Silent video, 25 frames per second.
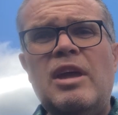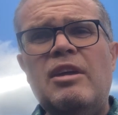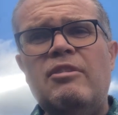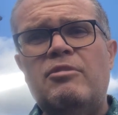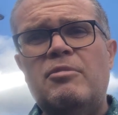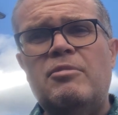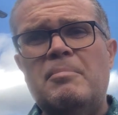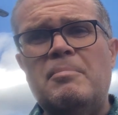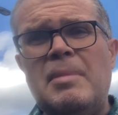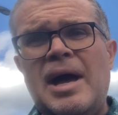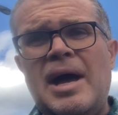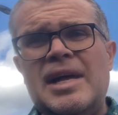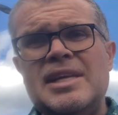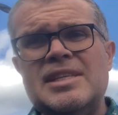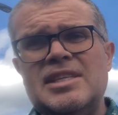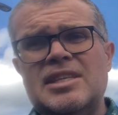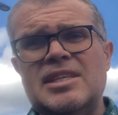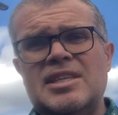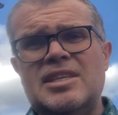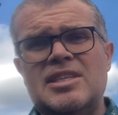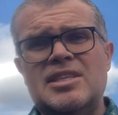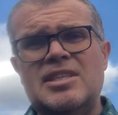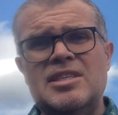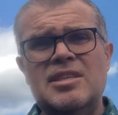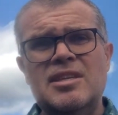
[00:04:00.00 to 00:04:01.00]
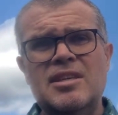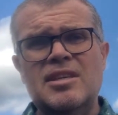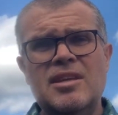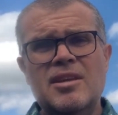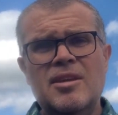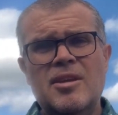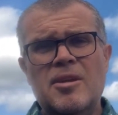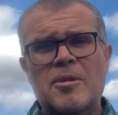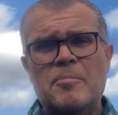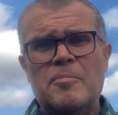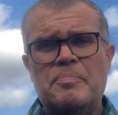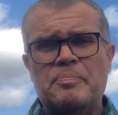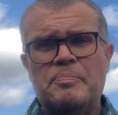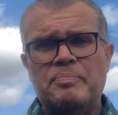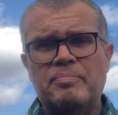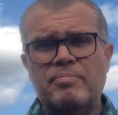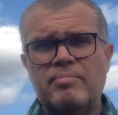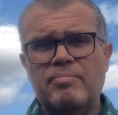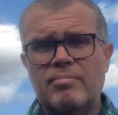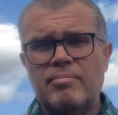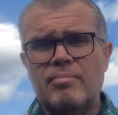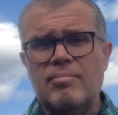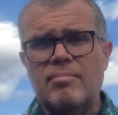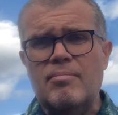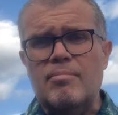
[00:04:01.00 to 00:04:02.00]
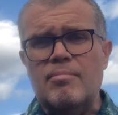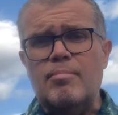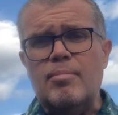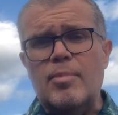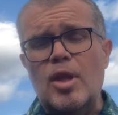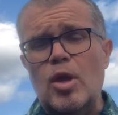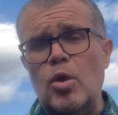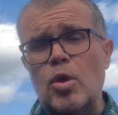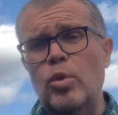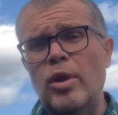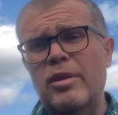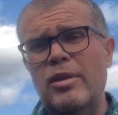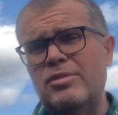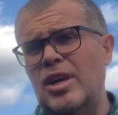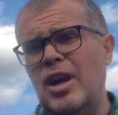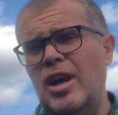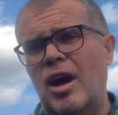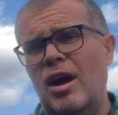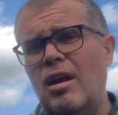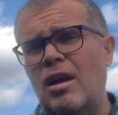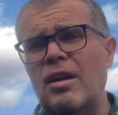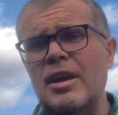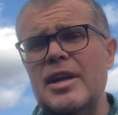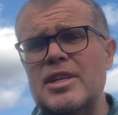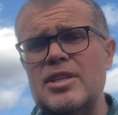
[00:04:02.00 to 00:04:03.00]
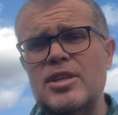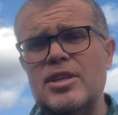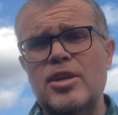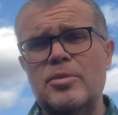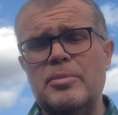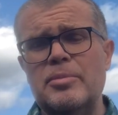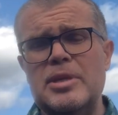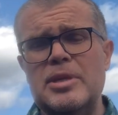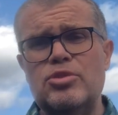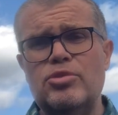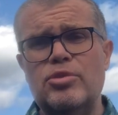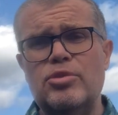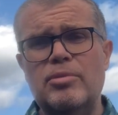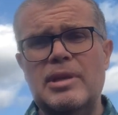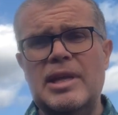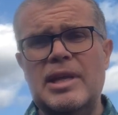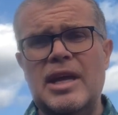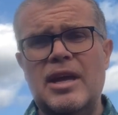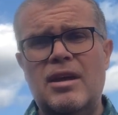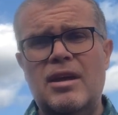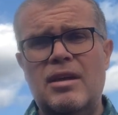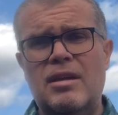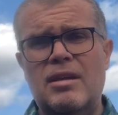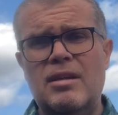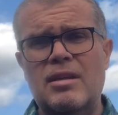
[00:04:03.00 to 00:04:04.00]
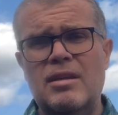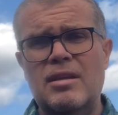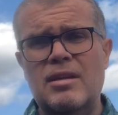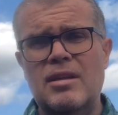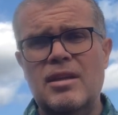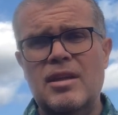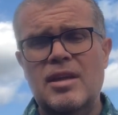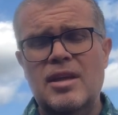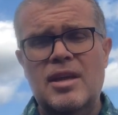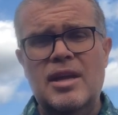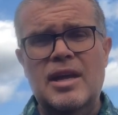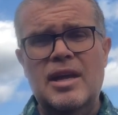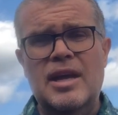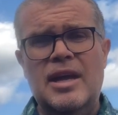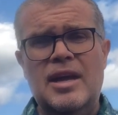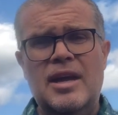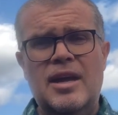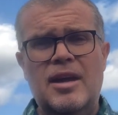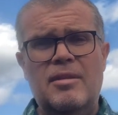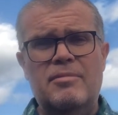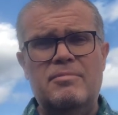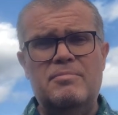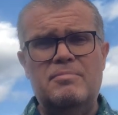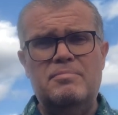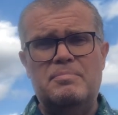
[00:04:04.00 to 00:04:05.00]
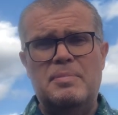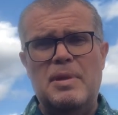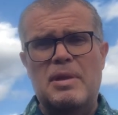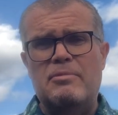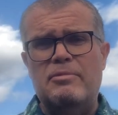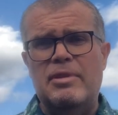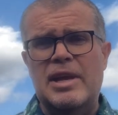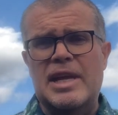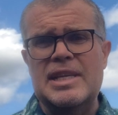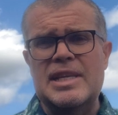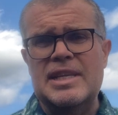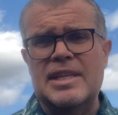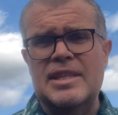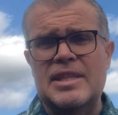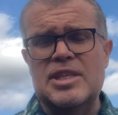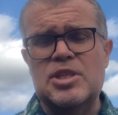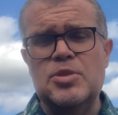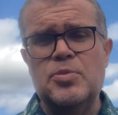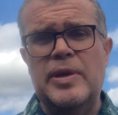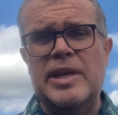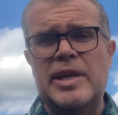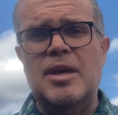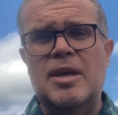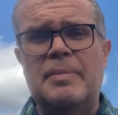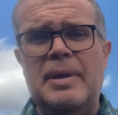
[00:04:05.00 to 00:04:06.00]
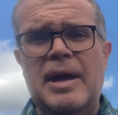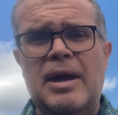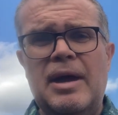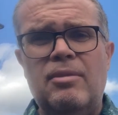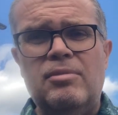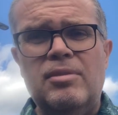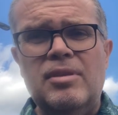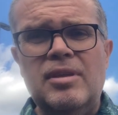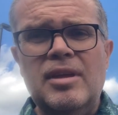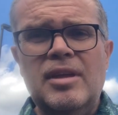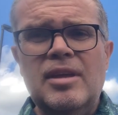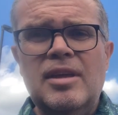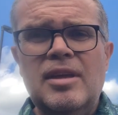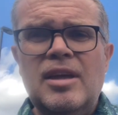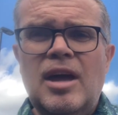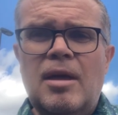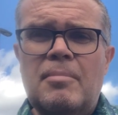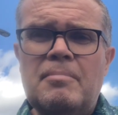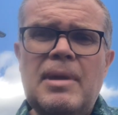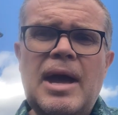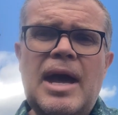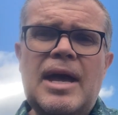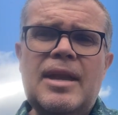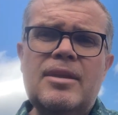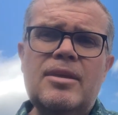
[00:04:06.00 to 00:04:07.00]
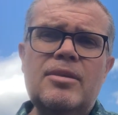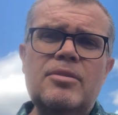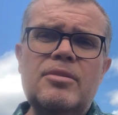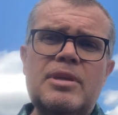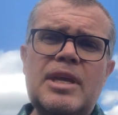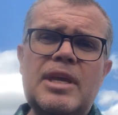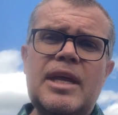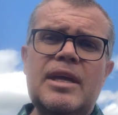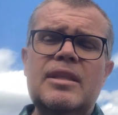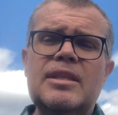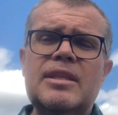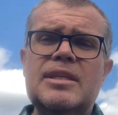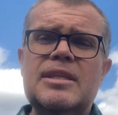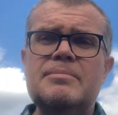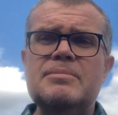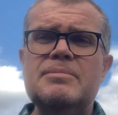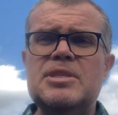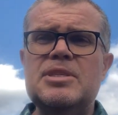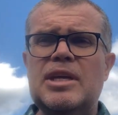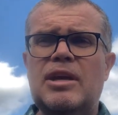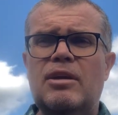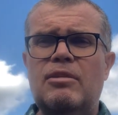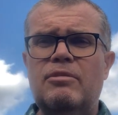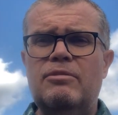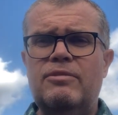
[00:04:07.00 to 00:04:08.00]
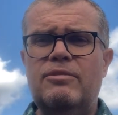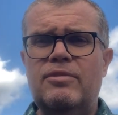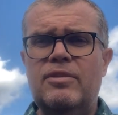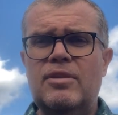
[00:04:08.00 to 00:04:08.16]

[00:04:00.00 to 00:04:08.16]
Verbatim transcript: have masks. We often hide who we truly are. I've uh, been reading this week about a man who killed himself